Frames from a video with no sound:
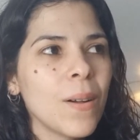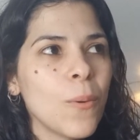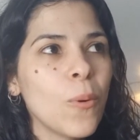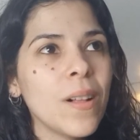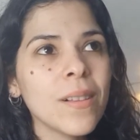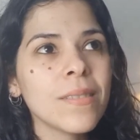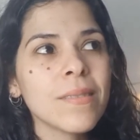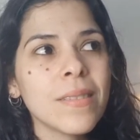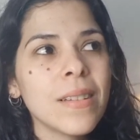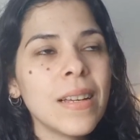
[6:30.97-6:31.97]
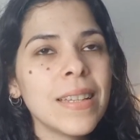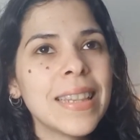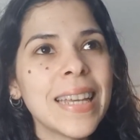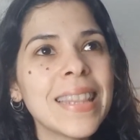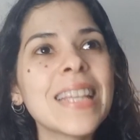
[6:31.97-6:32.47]
well
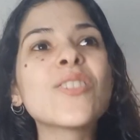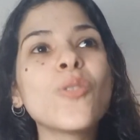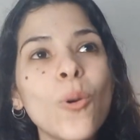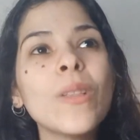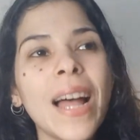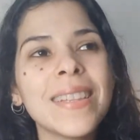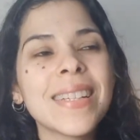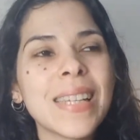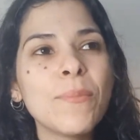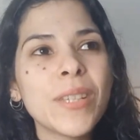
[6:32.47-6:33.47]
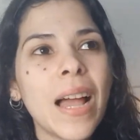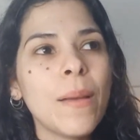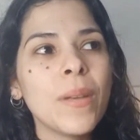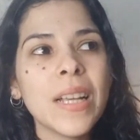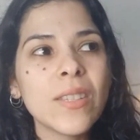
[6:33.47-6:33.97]
the the soul at the same
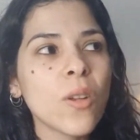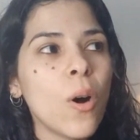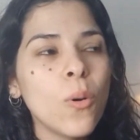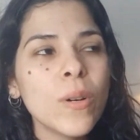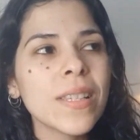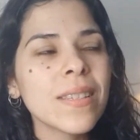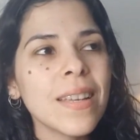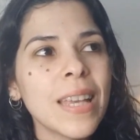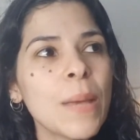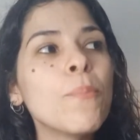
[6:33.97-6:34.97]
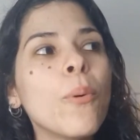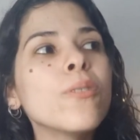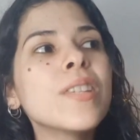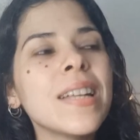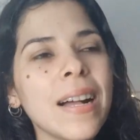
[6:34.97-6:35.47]
time is always
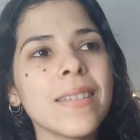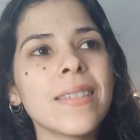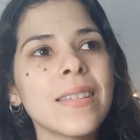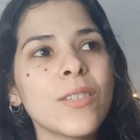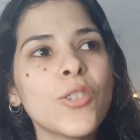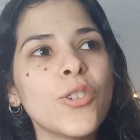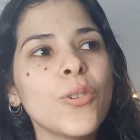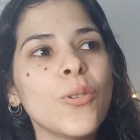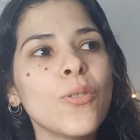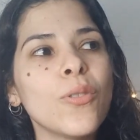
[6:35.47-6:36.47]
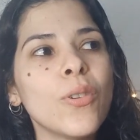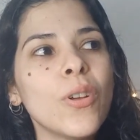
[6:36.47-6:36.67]
impulsing us to